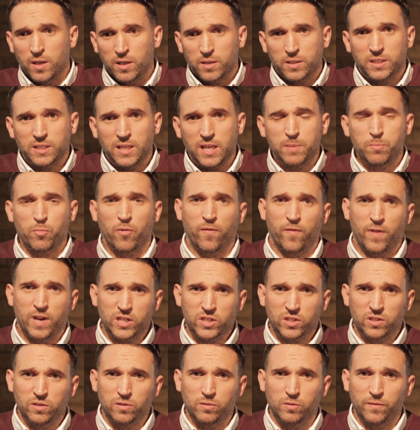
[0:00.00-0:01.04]
seek
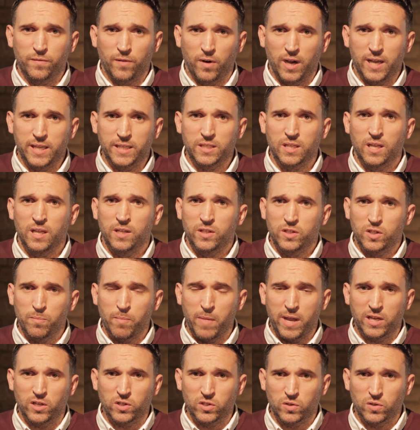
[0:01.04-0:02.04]
professional advice to make